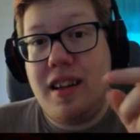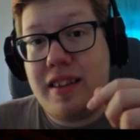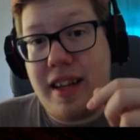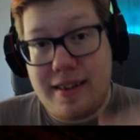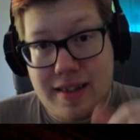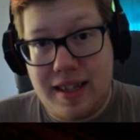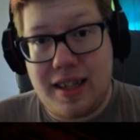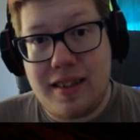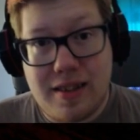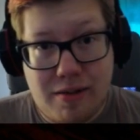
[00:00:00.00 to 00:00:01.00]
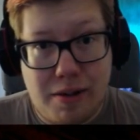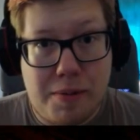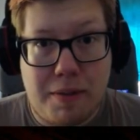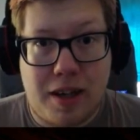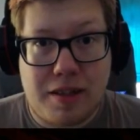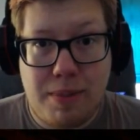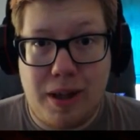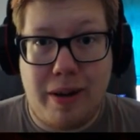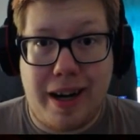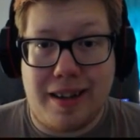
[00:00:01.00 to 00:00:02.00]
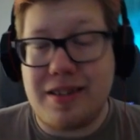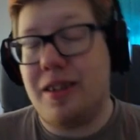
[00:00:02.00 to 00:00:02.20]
Uh, there is a link in the description box below here.